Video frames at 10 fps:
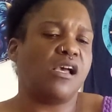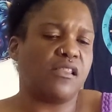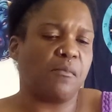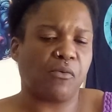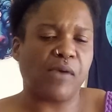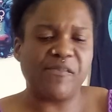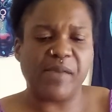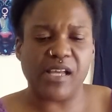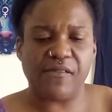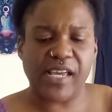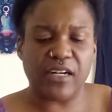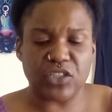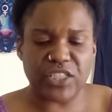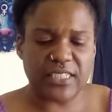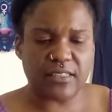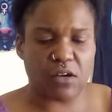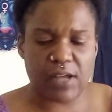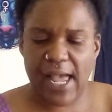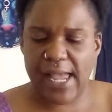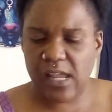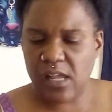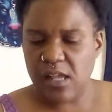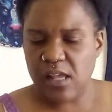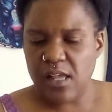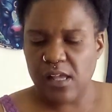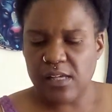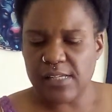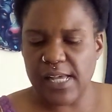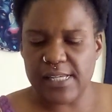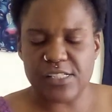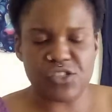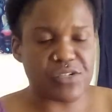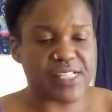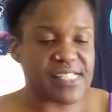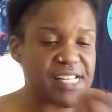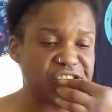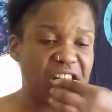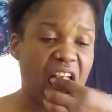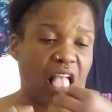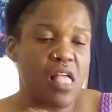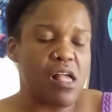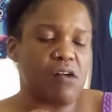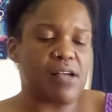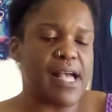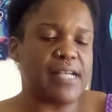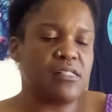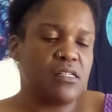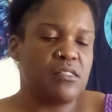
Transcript: and the bereavement of energies, okay? Transitioning, okay?